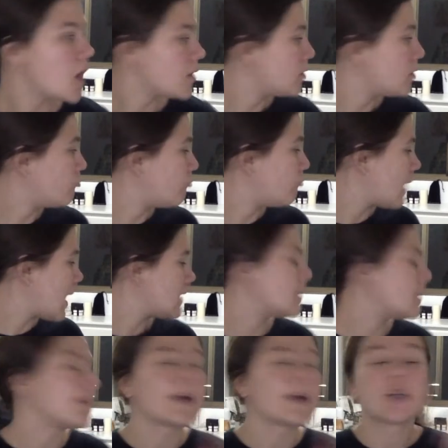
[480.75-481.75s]
the
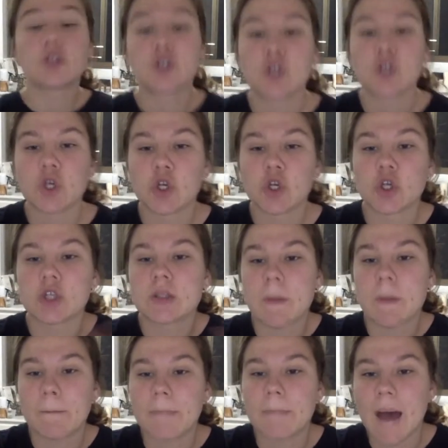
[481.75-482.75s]
random like shoes
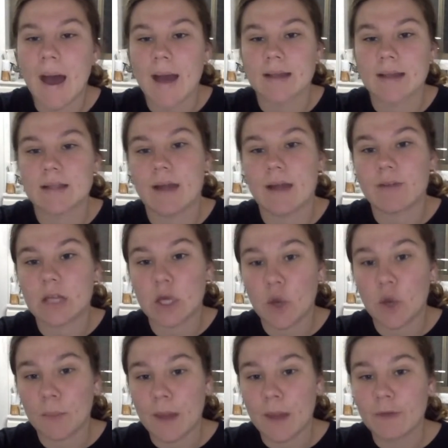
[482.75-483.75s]
and bags and everything
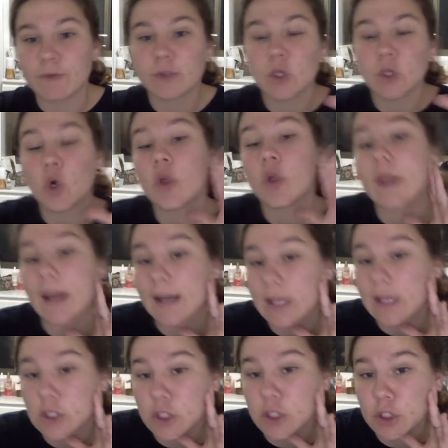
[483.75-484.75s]
on my floor that I
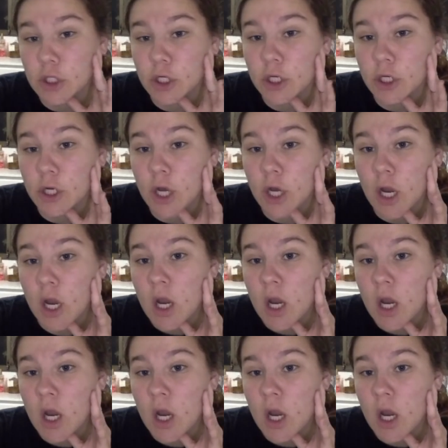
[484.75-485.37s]
need to do.